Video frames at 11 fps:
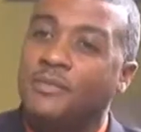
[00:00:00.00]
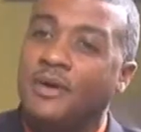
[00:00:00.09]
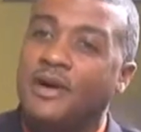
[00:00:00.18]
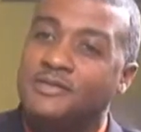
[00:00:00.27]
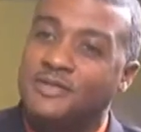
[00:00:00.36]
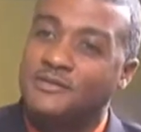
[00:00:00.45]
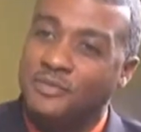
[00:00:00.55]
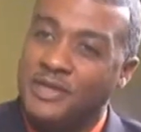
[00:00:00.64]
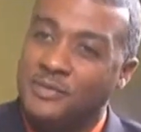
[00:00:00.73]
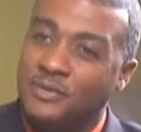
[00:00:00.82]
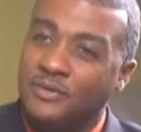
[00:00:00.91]
positive
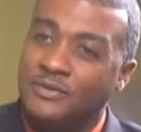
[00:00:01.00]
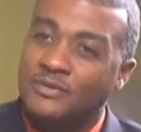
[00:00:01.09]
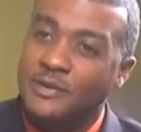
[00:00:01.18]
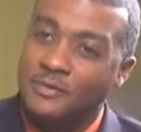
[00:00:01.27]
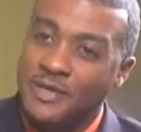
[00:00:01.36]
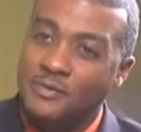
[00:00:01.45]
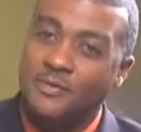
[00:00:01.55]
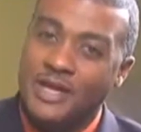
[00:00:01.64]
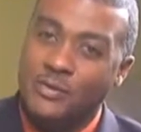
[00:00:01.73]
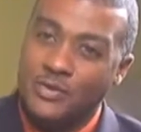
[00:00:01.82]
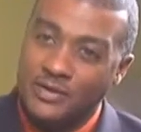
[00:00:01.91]
people. The people
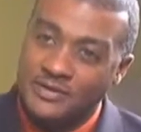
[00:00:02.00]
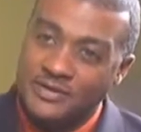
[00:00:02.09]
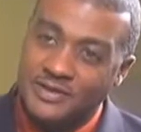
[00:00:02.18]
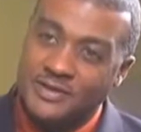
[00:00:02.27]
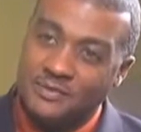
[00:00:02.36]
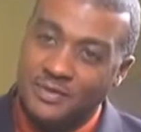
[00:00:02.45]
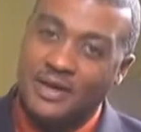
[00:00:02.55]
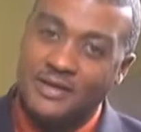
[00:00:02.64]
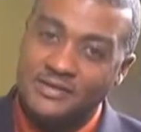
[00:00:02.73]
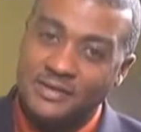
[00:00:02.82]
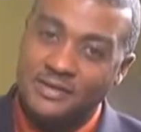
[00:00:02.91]
that were considered
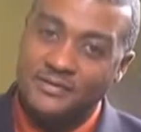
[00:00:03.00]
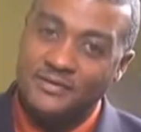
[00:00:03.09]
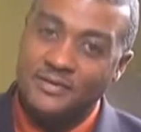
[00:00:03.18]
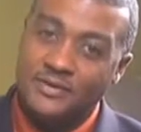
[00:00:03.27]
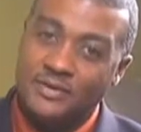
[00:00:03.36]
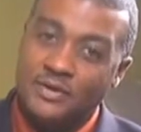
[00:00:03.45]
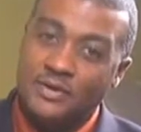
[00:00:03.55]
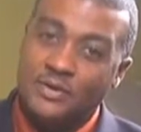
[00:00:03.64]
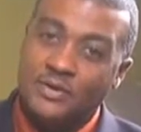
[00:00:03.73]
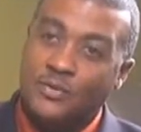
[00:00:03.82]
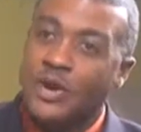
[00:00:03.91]
positive
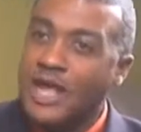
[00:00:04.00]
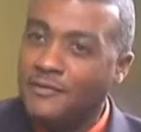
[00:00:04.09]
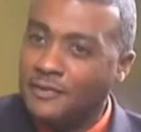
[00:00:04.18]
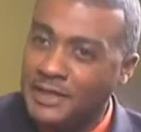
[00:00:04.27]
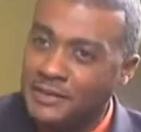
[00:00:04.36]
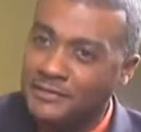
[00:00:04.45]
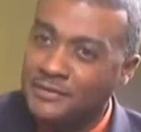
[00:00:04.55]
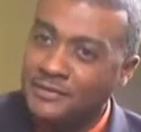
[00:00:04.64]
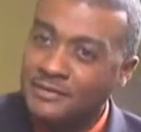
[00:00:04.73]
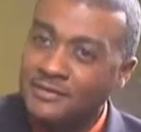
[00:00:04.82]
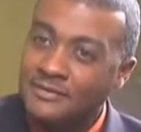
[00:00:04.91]
were athletes.
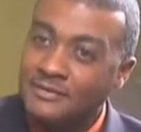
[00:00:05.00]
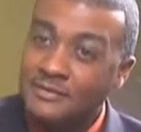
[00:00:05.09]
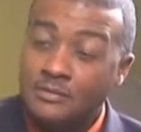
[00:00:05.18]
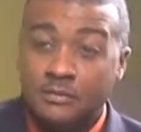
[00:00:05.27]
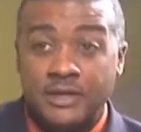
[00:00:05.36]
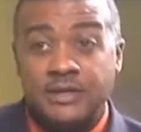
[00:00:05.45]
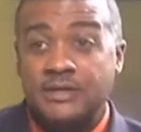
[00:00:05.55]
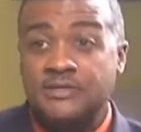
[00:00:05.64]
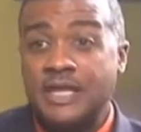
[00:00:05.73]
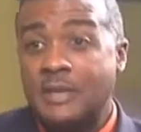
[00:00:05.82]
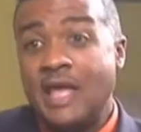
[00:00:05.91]
But the
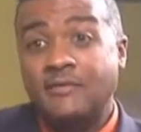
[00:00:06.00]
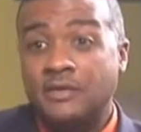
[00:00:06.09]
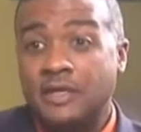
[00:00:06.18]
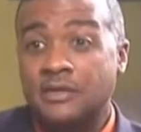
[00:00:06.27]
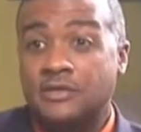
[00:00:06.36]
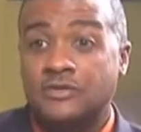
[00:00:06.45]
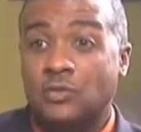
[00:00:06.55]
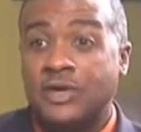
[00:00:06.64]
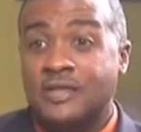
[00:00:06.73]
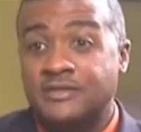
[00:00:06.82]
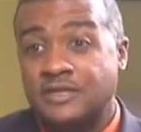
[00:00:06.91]
same athlete is the
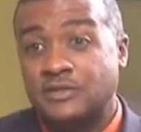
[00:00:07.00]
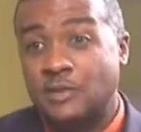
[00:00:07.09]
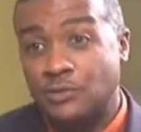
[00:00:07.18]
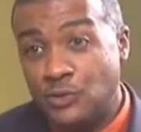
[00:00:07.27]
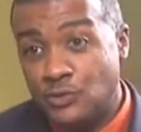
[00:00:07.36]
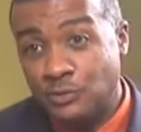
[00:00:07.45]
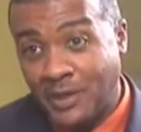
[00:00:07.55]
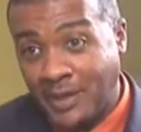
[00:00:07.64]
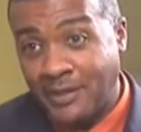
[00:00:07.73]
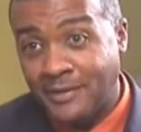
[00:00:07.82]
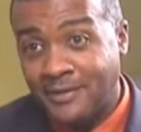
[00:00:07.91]
one that sexually abused
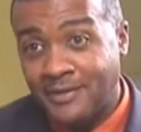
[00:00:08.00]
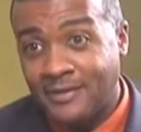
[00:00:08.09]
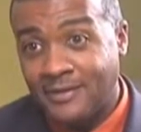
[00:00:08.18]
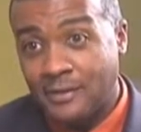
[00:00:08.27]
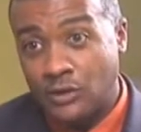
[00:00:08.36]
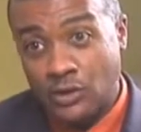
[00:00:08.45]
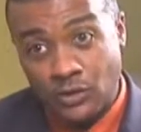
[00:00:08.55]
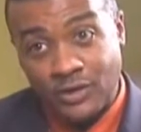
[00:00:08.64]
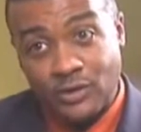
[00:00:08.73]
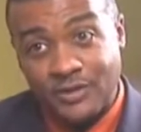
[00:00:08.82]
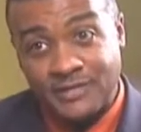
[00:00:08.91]
me.
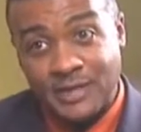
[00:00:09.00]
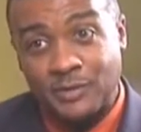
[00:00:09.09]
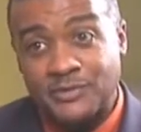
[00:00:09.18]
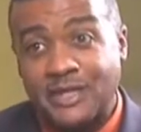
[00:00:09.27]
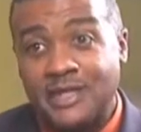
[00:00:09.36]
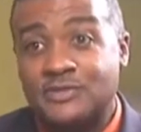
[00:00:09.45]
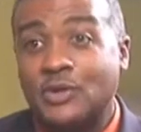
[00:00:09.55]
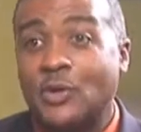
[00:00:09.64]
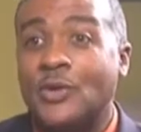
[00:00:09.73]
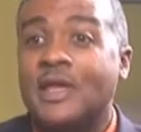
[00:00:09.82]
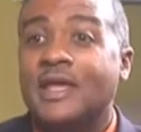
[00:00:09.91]
You understand what I'm saying?
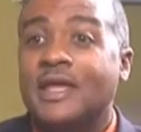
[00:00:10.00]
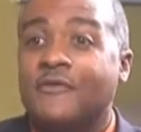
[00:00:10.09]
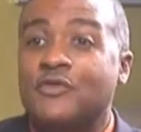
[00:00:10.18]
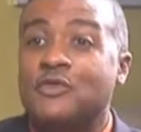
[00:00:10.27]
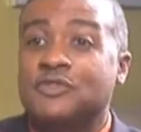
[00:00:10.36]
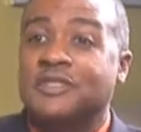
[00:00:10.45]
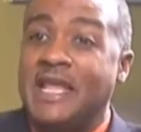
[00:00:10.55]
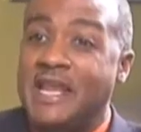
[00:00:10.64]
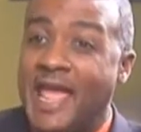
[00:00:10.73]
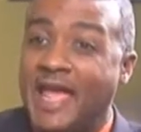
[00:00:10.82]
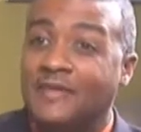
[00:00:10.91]
So if you say
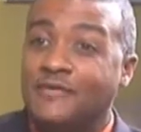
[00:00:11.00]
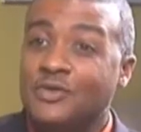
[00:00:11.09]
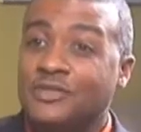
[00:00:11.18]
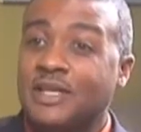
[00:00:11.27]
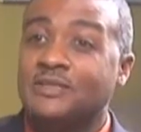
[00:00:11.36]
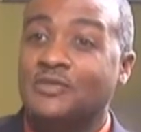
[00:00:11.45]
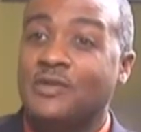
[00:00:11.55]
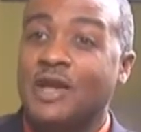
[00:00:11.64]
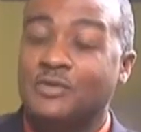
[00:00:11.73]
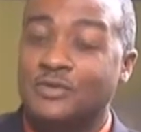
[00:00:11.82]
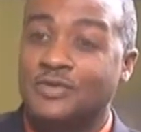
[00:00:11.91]
that, you say
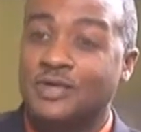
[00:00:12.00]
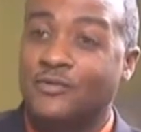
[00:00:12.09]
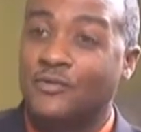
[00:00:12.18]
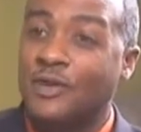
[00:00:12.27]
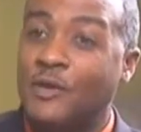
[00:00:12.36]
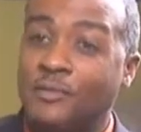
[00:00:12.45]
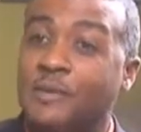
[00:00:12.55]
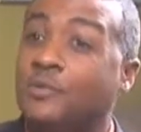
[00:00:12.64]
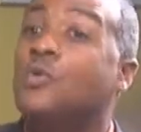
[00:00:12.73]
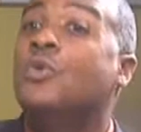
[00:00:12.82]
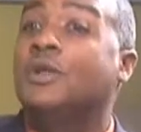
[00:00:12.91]
surround yourself around
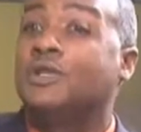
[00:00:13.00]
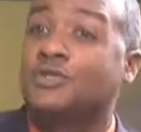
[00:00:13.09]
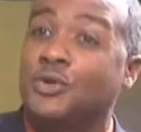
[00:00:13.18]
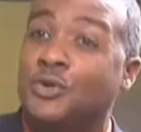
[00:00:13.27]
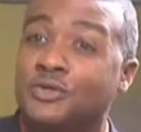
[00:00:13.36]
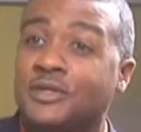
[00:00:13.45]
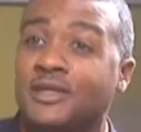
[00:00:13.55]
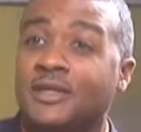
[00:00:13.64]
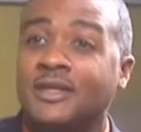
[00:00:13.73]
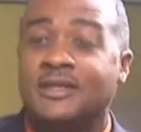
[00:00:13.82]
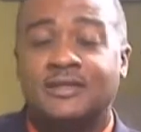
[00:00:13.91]
people who are in the church,
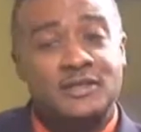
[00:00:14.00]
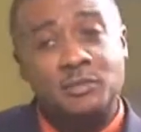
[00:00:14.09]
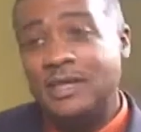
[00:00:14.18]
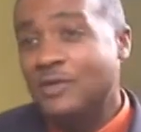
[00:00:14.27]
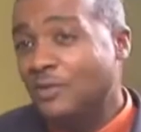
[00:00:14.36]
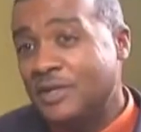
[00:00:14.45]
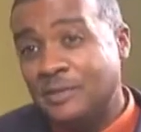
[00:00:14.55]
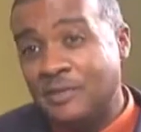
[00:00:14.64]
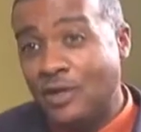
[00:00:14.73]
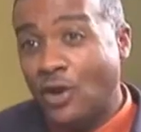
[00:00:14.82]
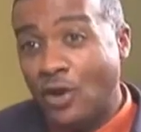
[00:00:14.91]
doesn't mean you don't need to
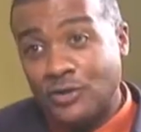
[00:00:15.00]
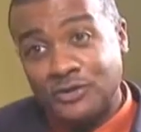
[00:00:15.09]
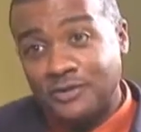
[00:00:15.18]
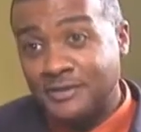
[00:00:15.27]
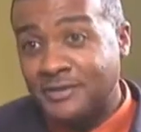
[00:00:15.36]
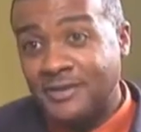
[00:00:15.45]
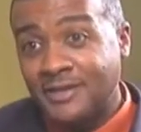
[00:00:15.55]
be cautious